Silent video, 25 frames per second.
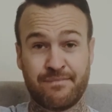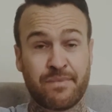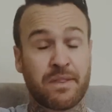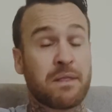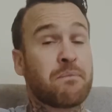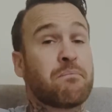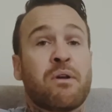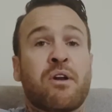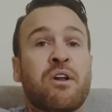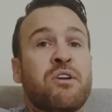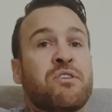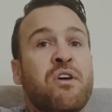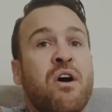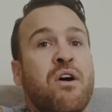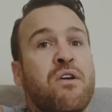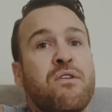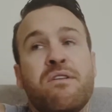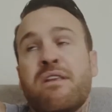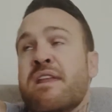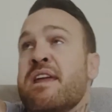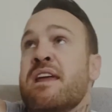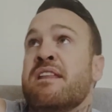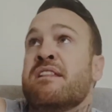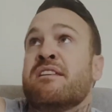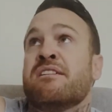But I don't
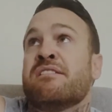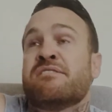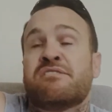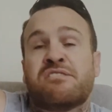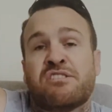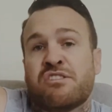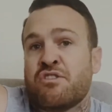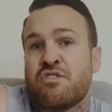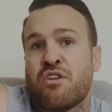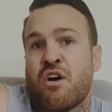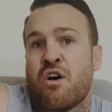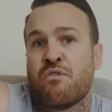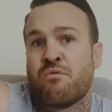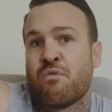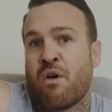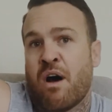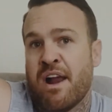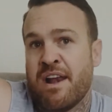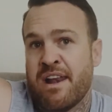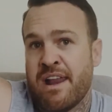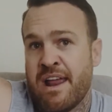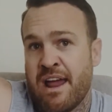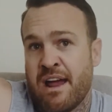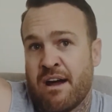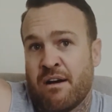need to know right
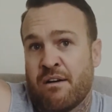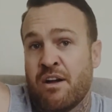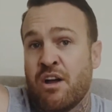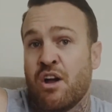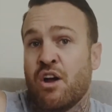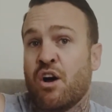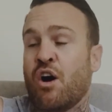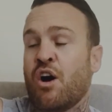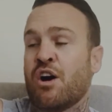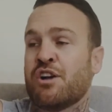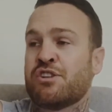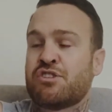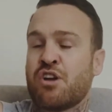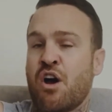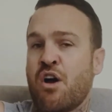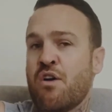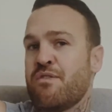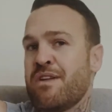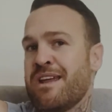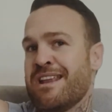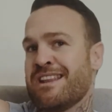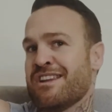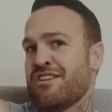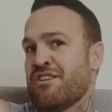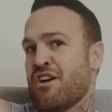now. I don't
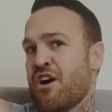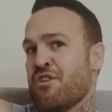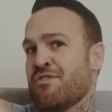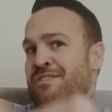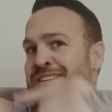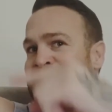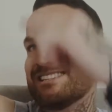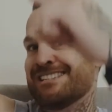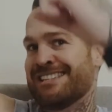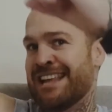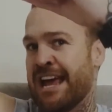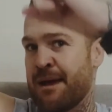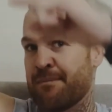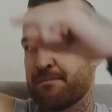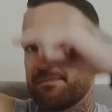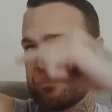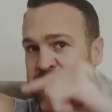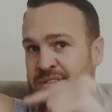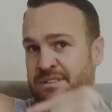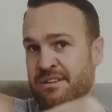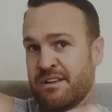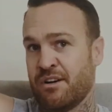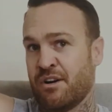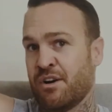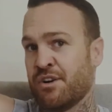need to know the steps.
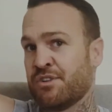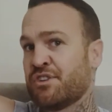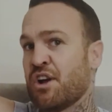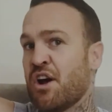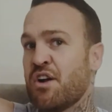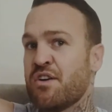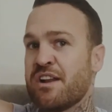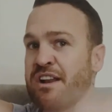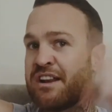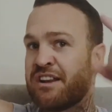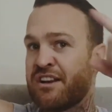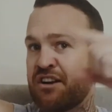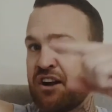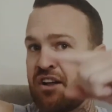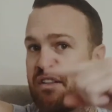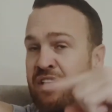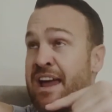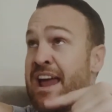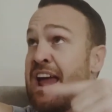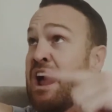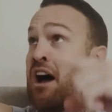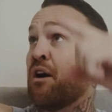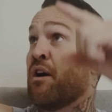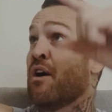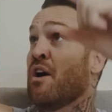I don't need to know the
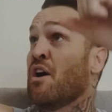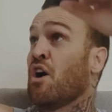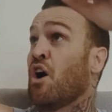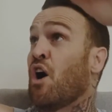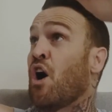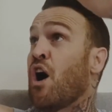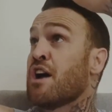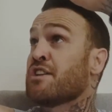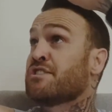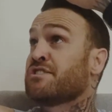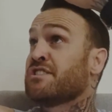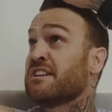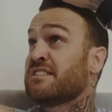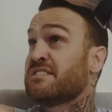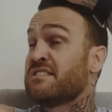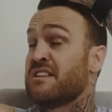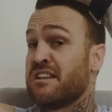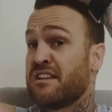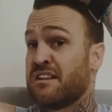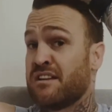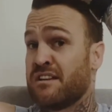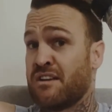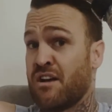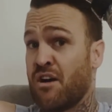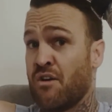how. I just needed
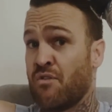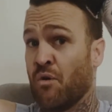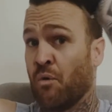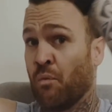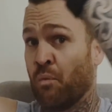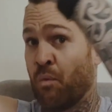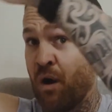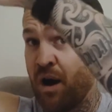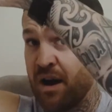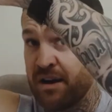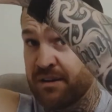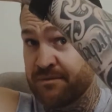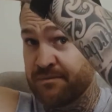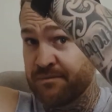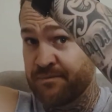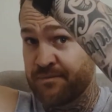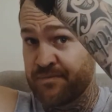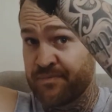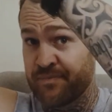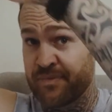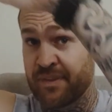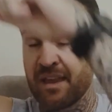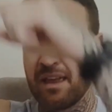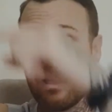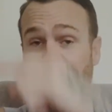to know the what.
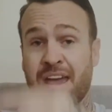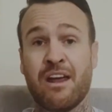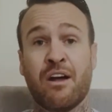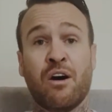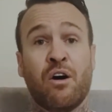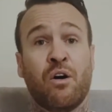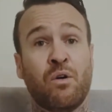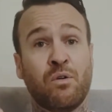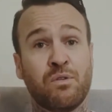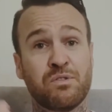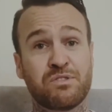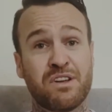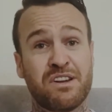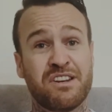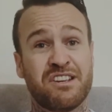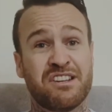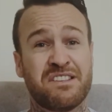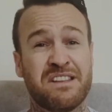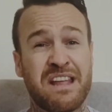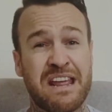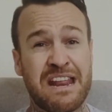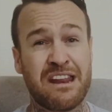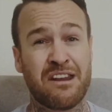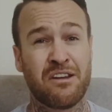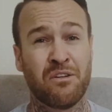And I also just
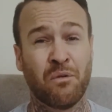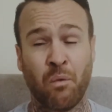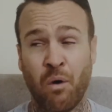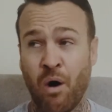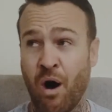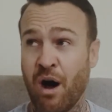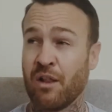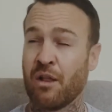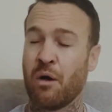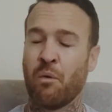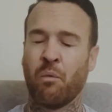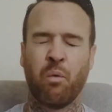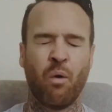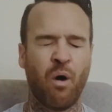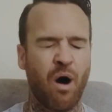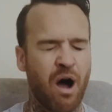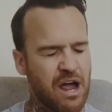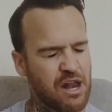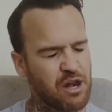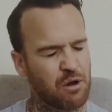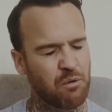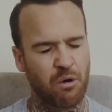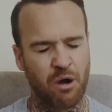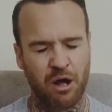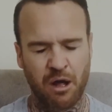needed the why. Like, why
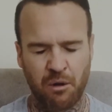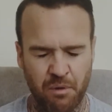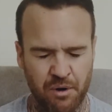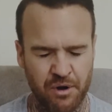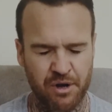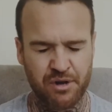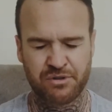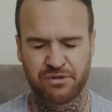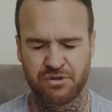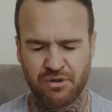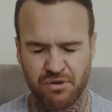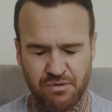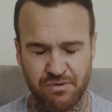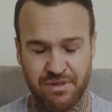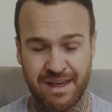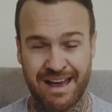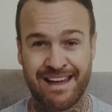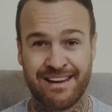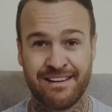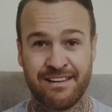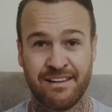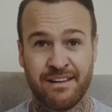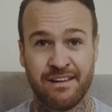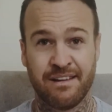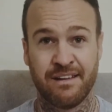do I want to do
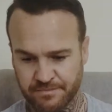that?